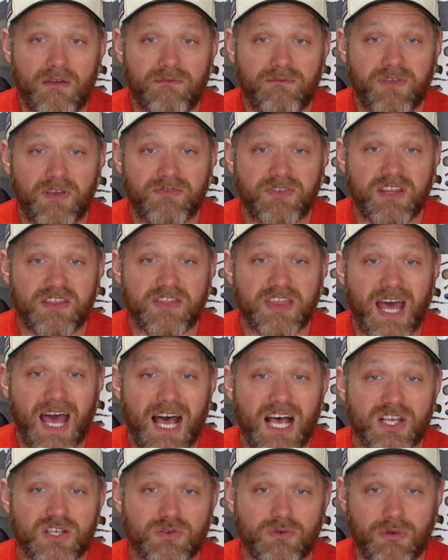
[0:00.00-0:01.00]

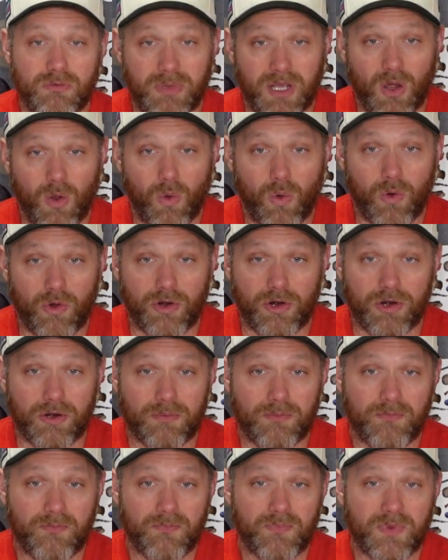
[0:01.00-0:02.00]
50,000 would be ordered.
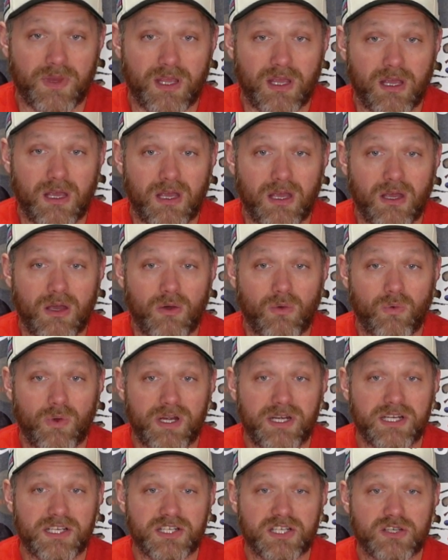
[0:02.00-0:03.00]

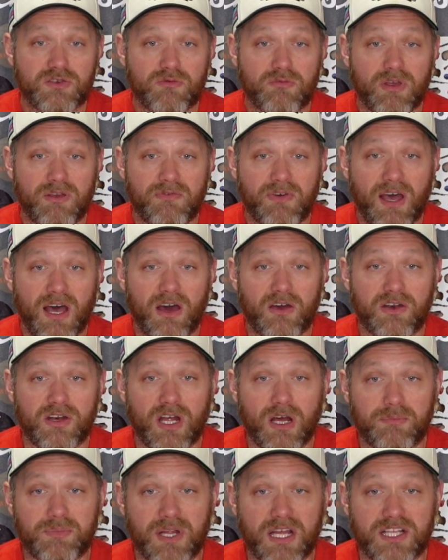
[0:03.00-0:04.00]
Weaknesses would be found and
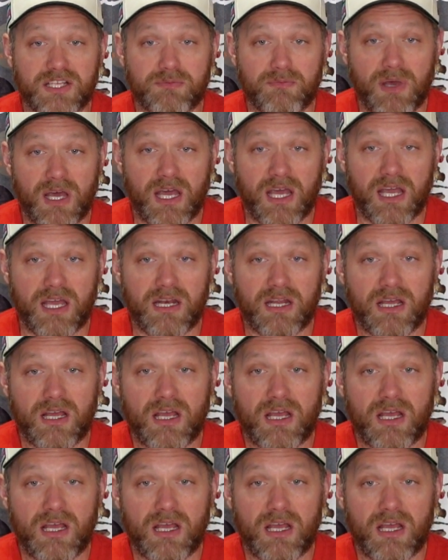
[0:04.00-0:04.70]
updates made,